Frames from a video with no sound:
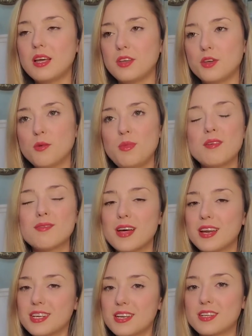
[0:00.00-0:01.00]
You'll meet
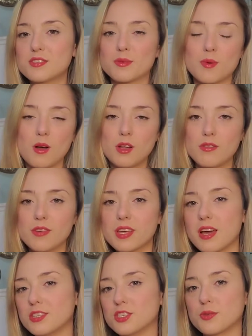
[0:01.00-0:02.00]
flight attendants from all over the
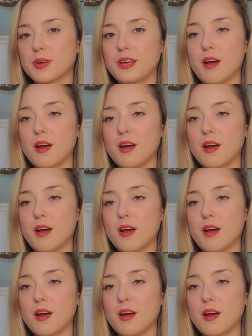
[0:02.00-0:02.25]
country,